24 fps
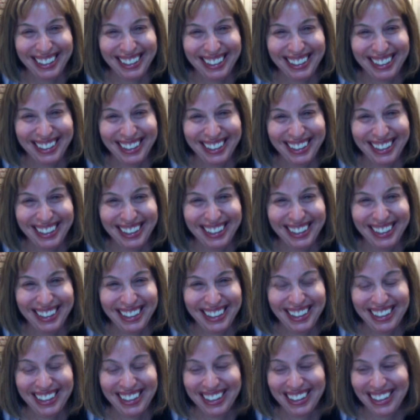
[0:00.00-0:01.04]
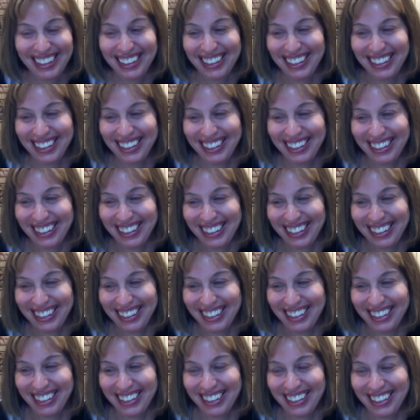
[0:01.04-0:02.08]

(not speaking)